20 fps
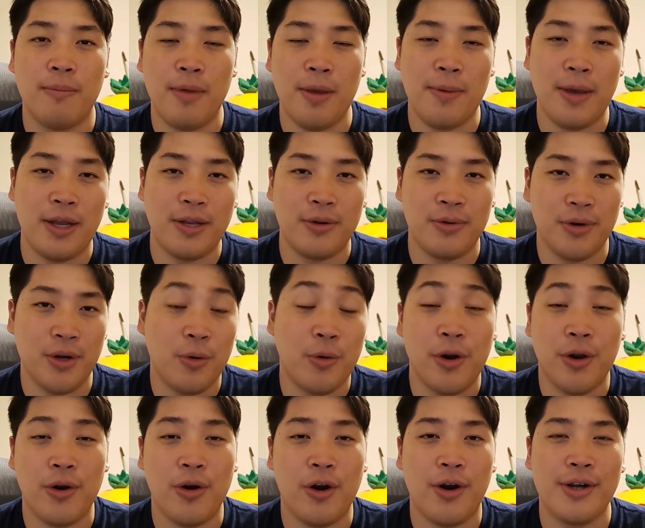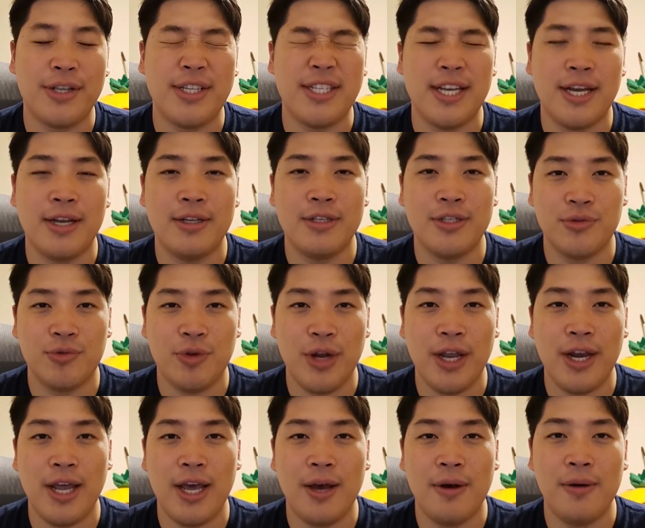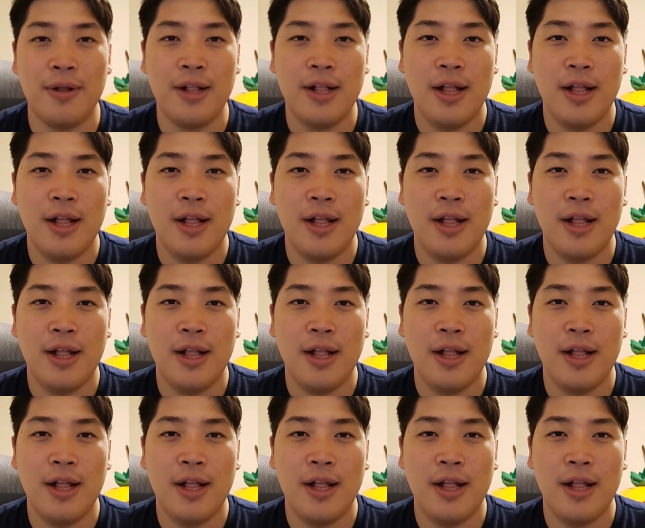maybe I don't know where your heart's at right now.